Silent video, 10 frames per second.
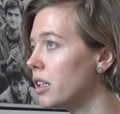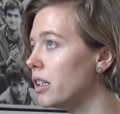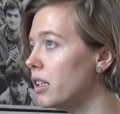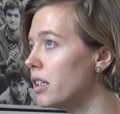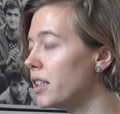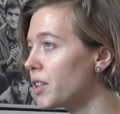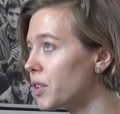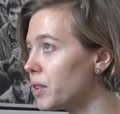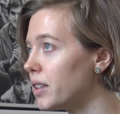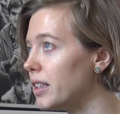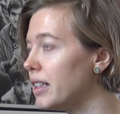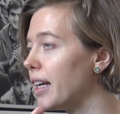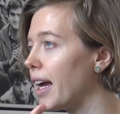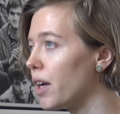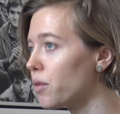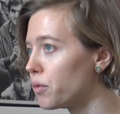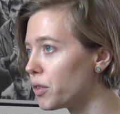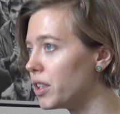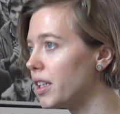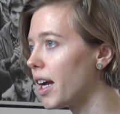nearly
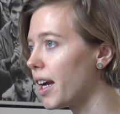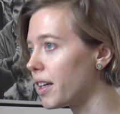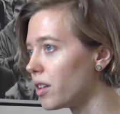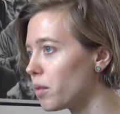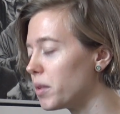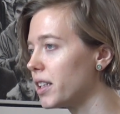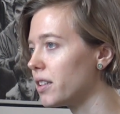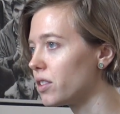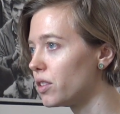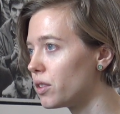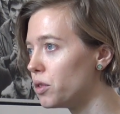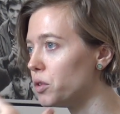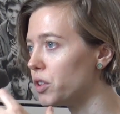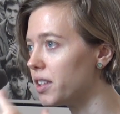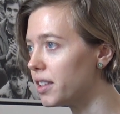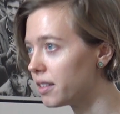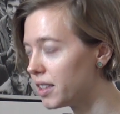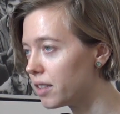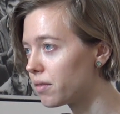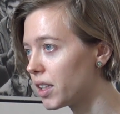every economic institution in the
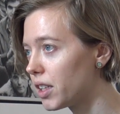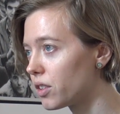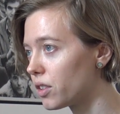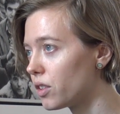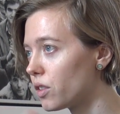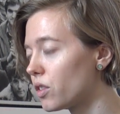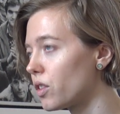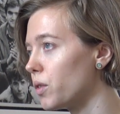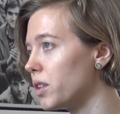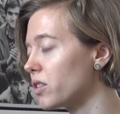League of Nations. So in